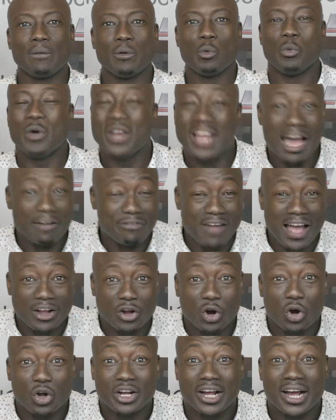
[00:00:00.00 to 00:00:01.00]
We laugh at
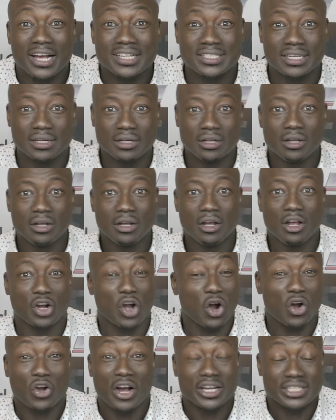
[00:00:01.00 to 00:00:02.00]
Kirk Cousins.
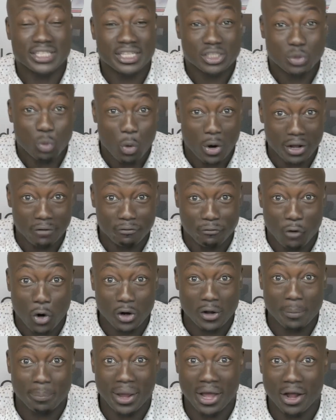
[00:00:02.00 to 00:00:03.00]
Kirk Cousins is 1-4
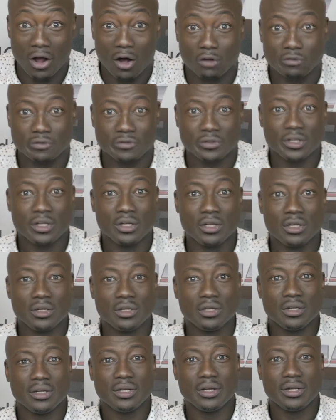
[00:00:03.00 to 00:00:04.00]
in the playoff.
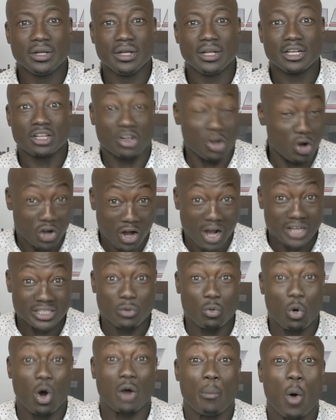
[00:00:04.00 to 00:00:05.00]
Kirk
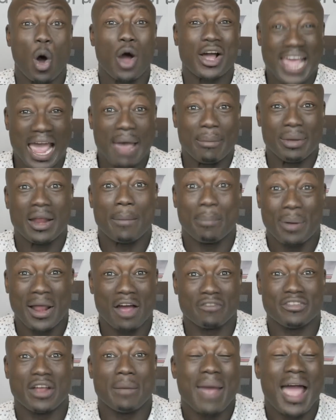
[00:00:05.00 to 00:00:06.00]
Cousins won more games in the
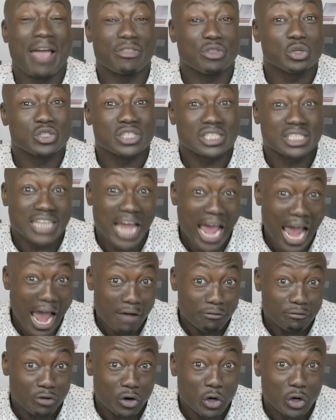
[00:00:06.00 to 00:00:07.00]
playoff than Matthew
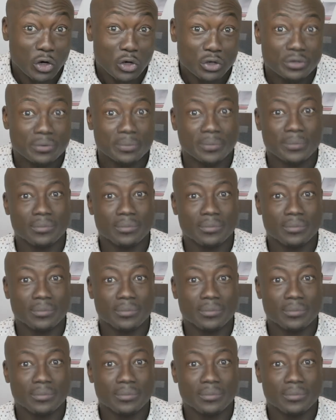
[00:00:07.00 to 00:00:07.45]
Stafford.